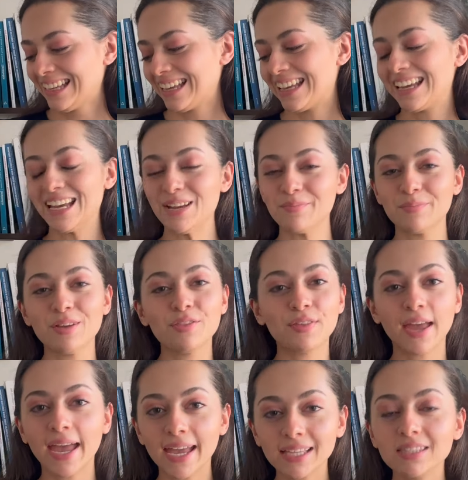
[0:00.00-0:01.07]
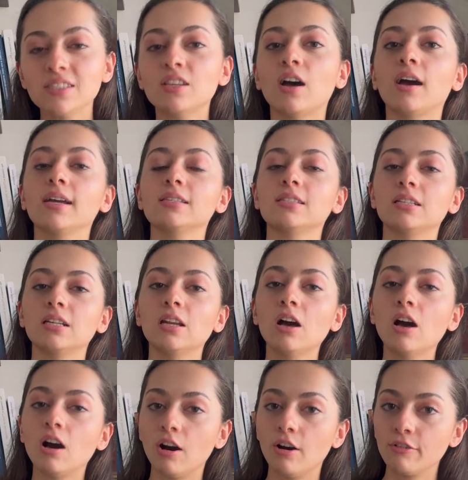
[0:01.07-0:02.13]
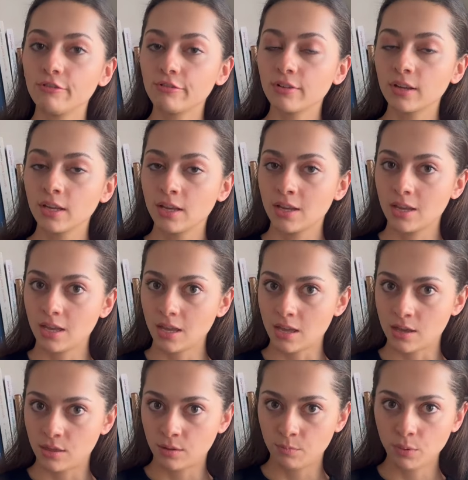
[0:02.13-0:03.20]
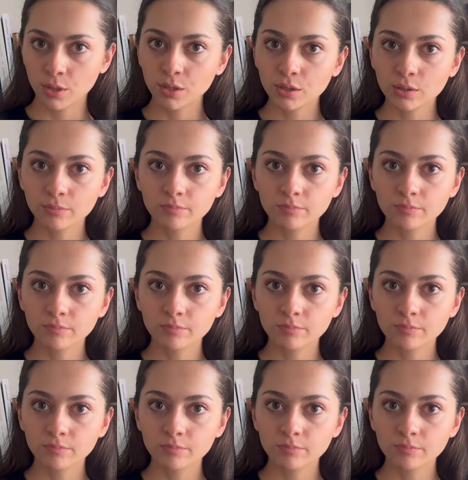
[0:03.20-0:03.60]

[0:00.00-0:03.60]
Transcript: The head title of the book,